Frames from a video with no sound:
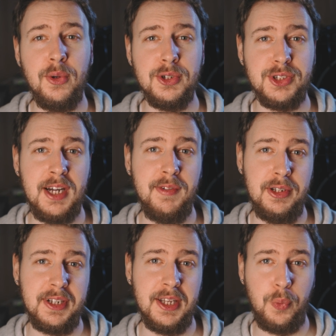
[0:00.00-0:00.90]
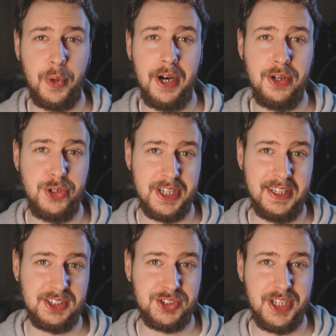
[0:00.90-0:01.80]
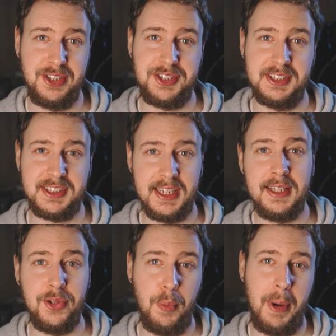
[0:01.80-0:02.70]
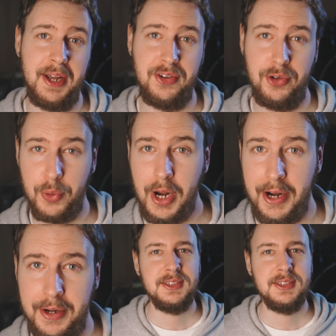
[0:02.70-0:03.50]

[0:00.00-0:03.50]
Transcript: also have a look at where you can exchange and sell your mined Neurai.